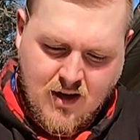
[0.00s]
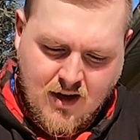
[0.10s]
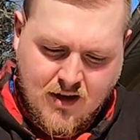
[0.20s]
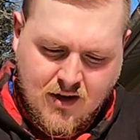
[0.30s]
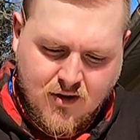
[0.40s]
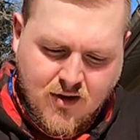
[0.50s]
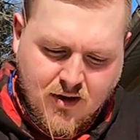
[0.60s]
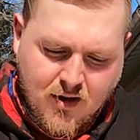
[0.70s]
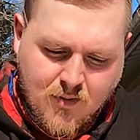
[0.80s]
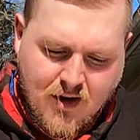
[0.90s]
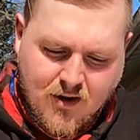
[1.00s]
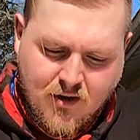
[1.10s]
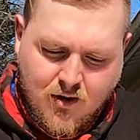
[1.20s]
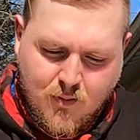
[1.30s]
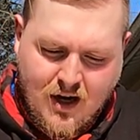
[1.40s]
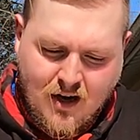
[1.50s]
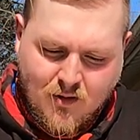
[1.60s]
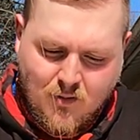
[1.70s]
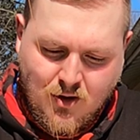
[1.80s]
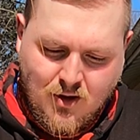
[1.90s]
and then you're gonna come down here to the
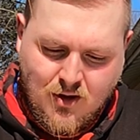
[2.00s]
bottom